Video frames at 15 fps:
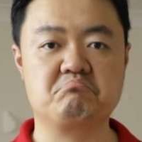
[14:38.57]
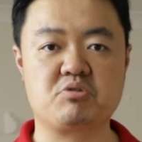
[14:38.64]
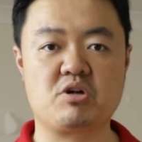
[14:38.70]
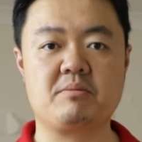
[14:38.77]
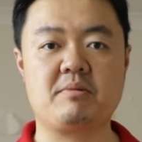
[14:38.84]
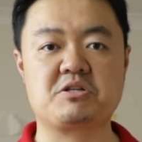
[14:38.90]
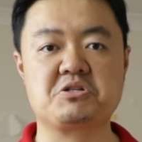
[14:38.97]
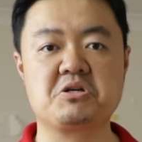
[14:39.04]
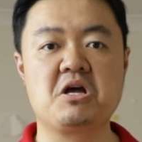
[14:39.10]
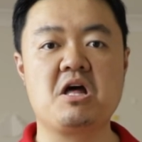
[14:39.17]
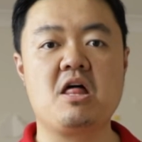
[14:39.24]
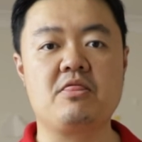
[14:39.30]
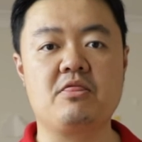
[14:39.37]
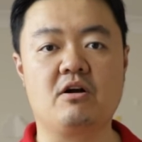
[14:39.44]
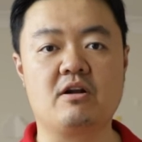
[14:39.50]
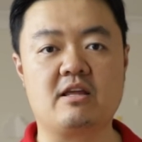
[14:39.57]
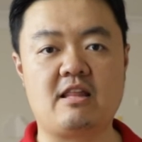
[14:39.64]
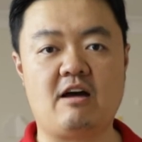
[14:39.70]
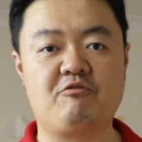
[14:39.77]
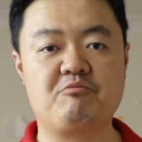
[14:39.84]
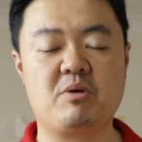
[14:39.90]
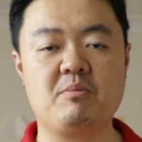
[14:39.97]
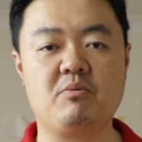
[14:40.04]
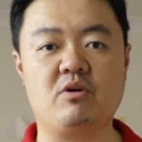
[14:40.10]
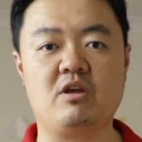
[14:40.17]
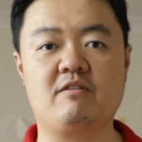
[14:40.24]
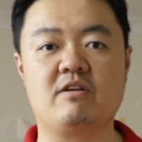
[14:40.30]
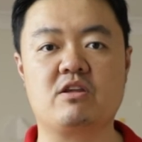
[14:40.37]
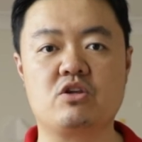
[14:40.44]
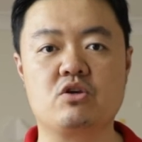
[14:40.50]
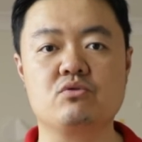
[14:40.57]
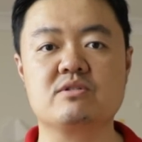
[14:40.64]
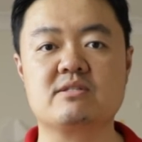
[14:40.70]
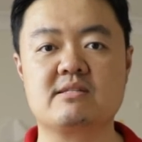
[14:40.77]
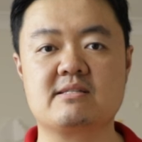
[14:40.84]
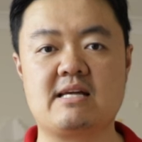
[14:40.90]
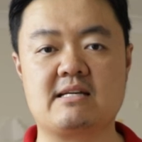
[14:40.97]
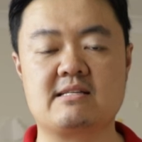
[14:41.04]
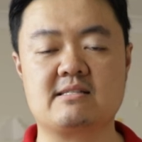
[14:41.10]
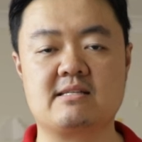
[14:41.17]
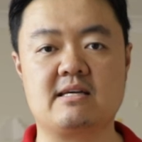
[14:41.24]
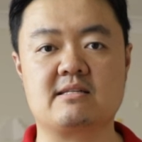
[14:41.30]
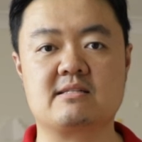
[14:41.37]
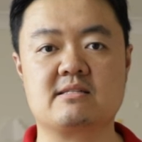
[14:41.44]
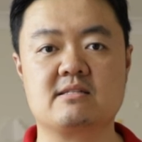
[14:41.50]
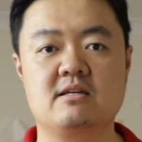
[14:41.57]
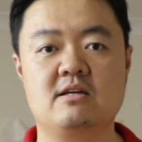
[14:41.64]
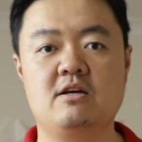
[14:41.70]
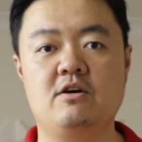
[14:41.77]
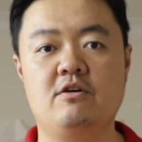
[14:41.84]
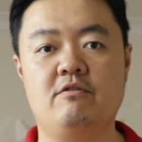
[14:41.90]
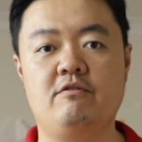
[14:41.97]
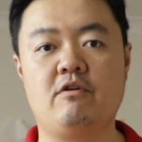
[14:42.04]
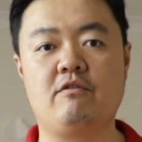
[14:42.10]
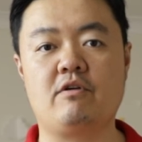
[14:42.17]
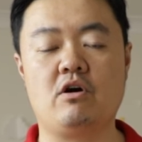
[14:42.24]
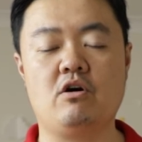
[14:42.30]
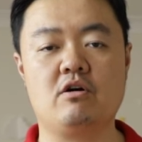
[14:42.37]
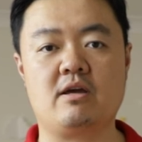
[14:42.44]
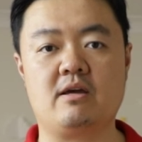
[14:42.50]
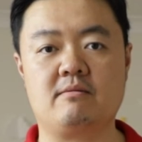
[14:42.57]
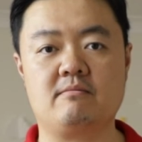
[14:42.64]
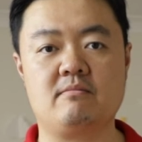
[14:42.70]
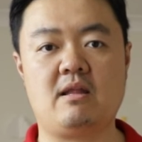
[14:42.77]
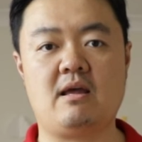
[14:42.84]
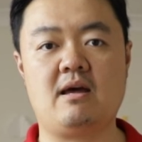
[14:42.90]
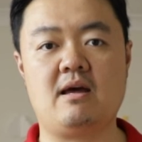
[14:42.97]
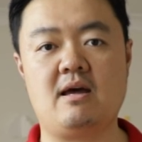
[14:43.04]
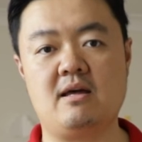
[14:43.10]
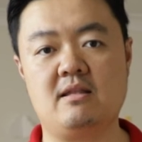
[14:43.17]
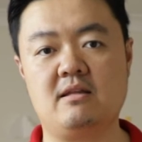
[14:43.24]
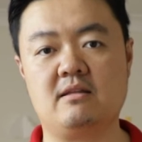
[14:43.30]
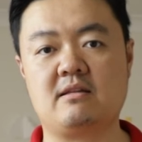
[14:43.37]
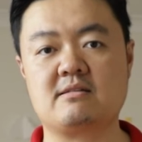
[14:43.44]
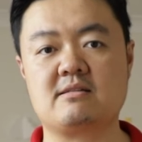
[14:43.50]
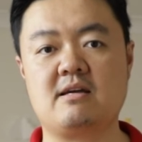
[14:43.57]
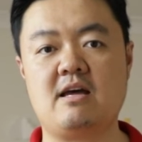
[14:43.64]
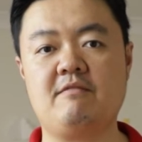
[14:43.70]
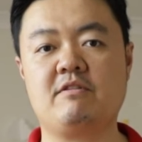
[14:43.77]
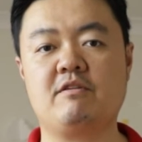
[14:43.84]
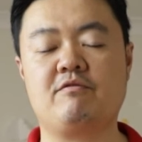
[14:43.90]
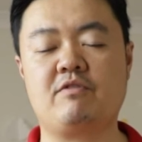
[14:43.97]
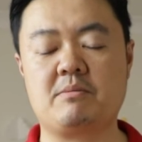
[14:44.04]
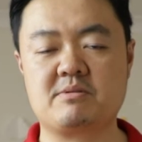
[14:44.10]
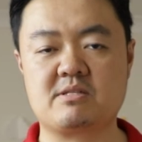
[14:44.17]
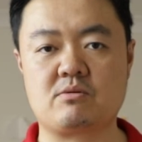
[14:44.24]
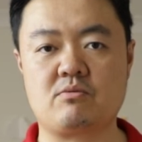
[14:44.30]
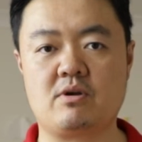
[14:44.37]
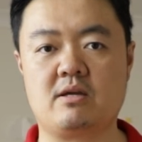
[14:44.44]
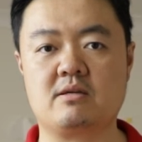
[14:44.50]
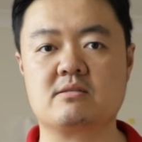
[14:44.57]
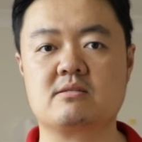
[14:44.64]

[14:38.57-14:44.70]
Pretty much not enough people even use Z6 for vlogging, and it doesn't have the flip screen.